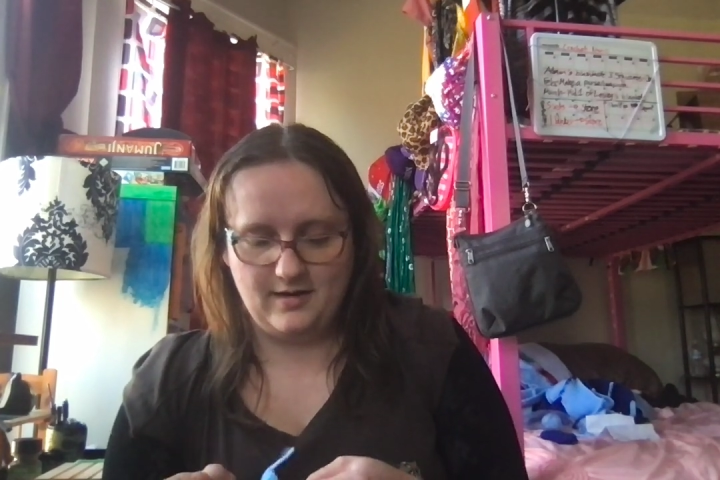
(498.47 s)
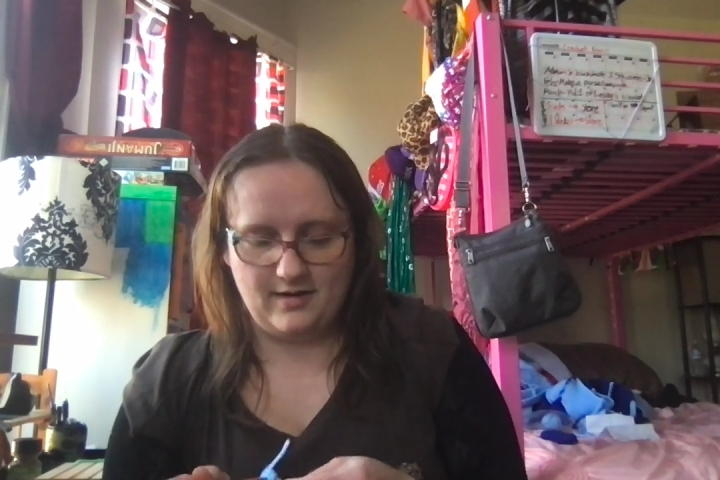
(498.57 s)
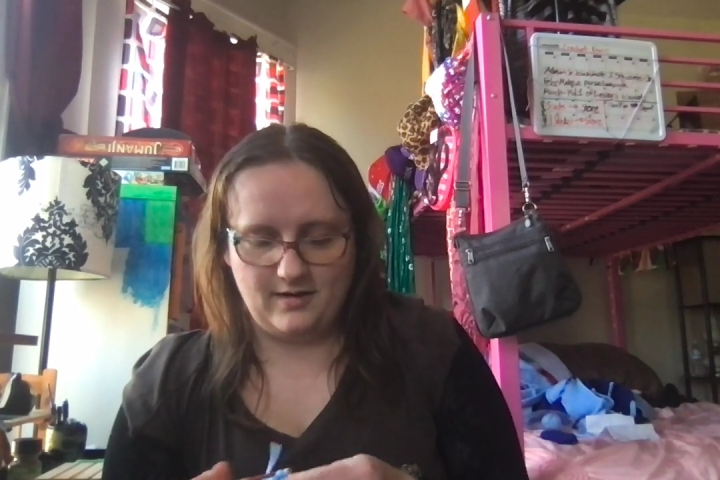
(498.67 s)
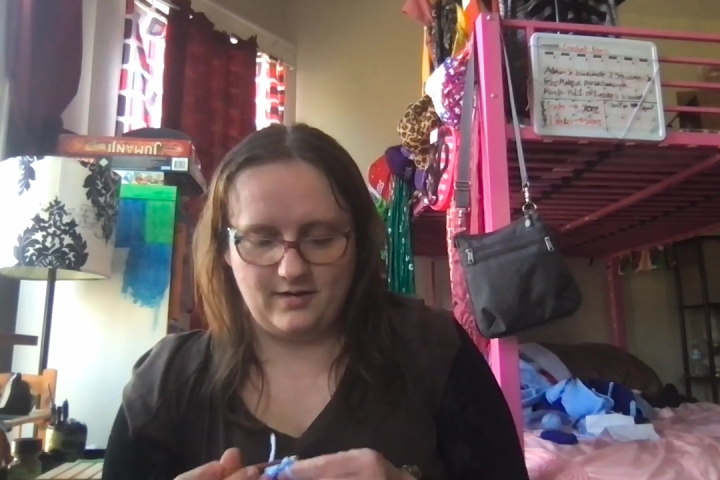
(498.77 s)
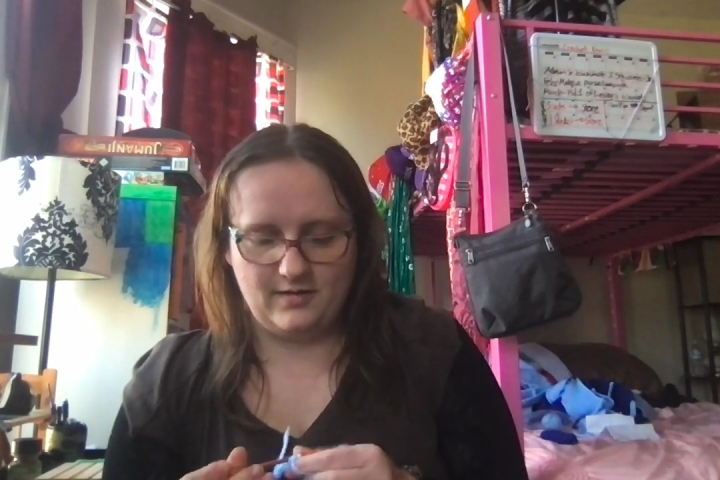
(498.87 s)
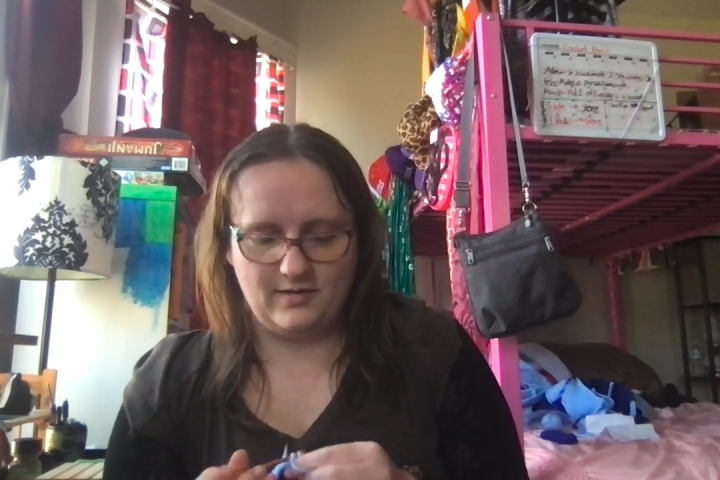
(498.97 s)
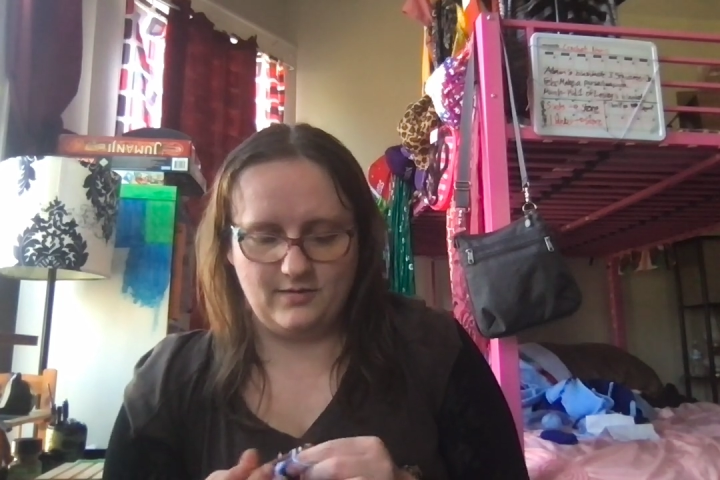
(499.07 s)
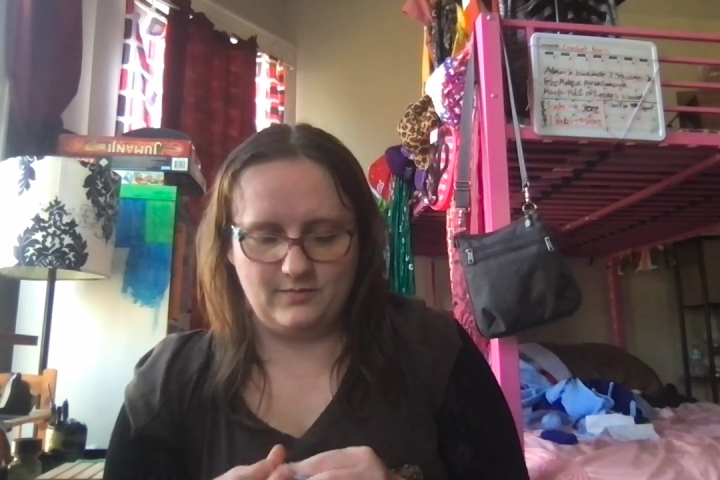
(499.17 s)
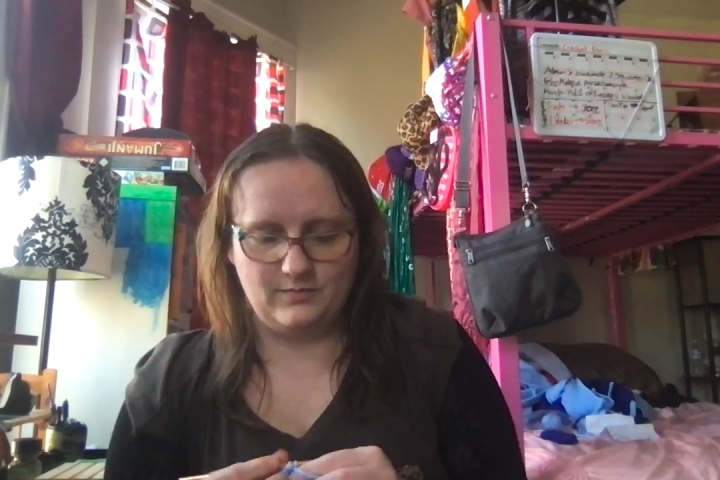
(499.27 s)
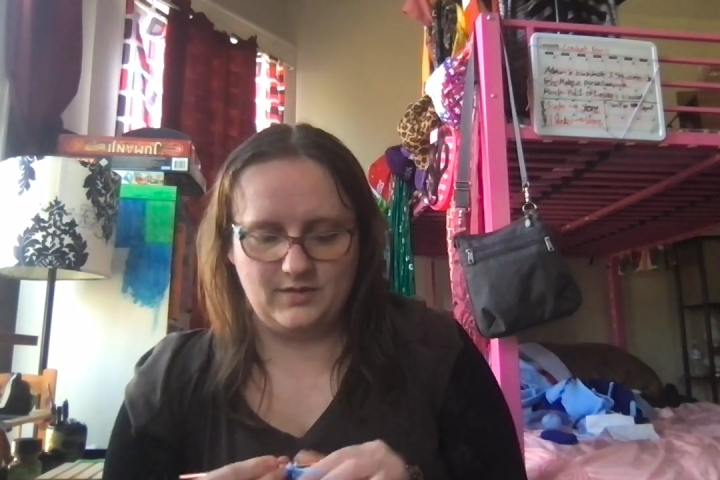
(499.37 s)

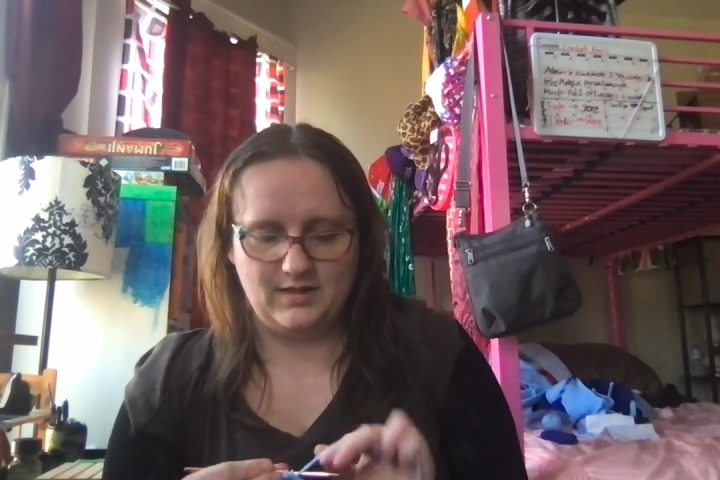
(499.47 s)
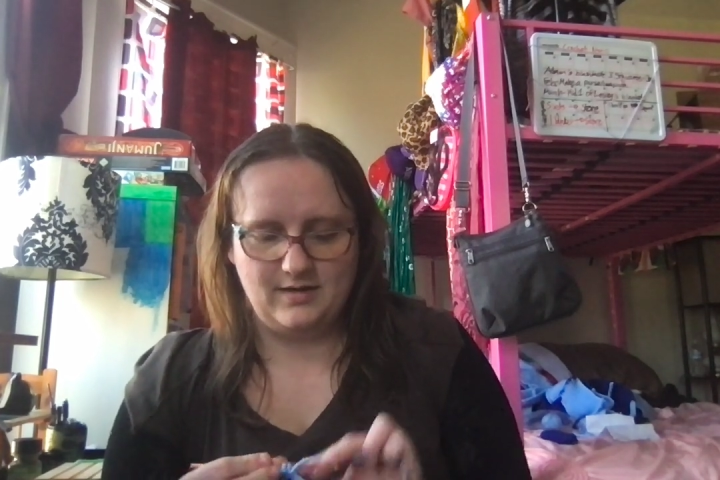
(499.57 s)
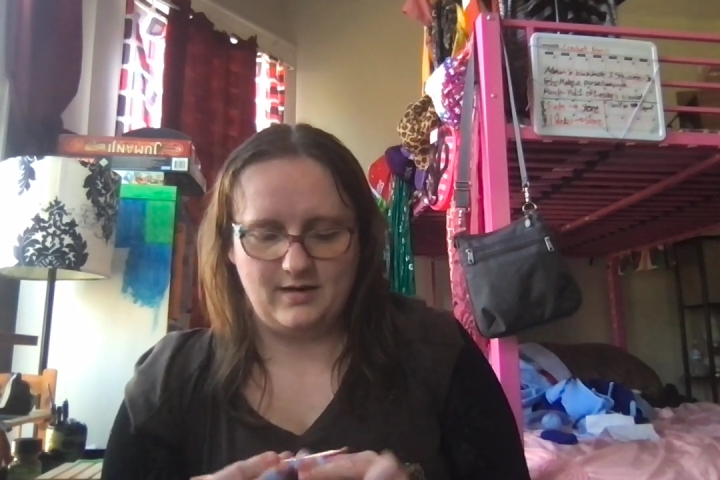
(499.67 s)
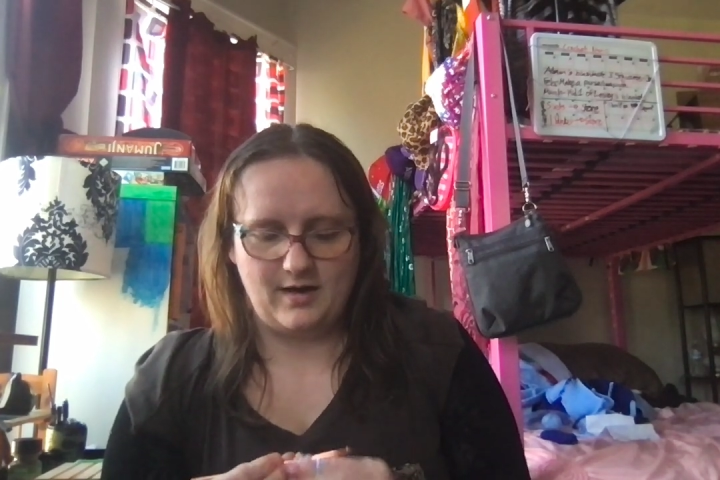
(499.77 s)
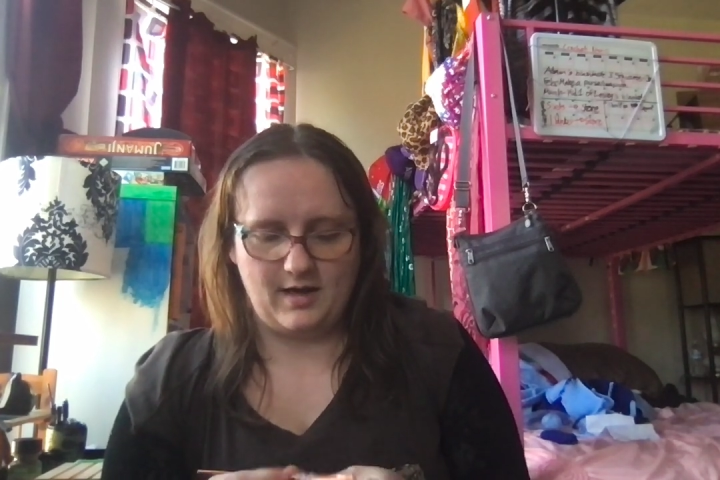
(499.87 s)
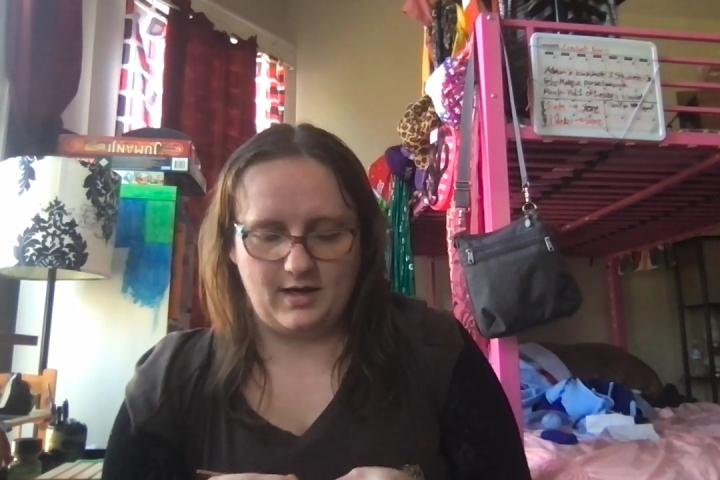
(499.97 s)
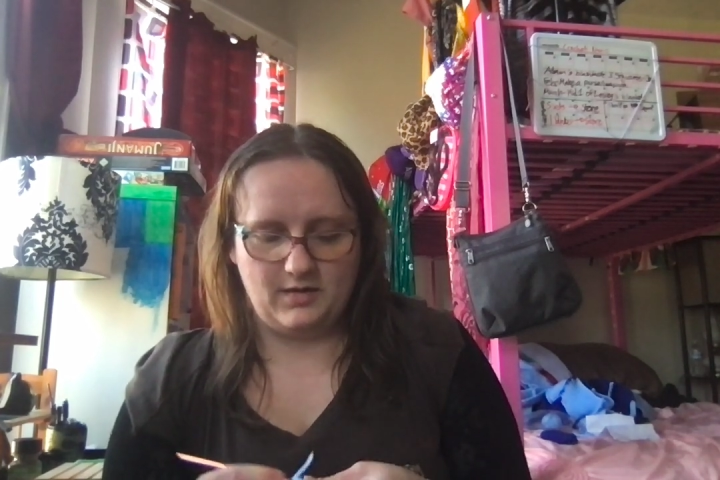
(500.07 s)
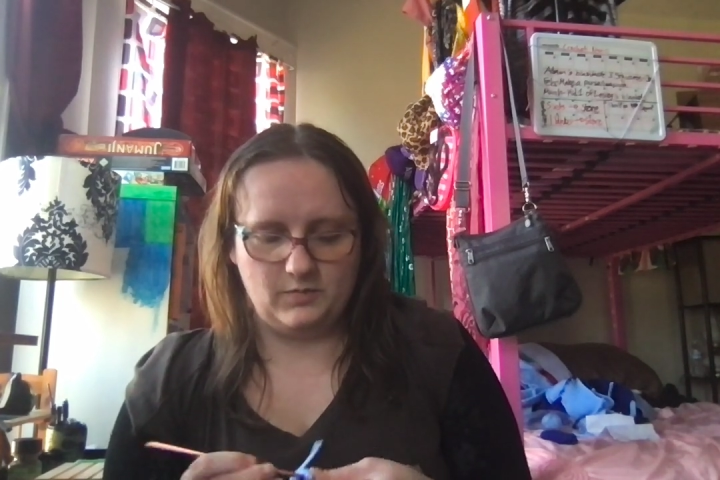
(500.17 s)
I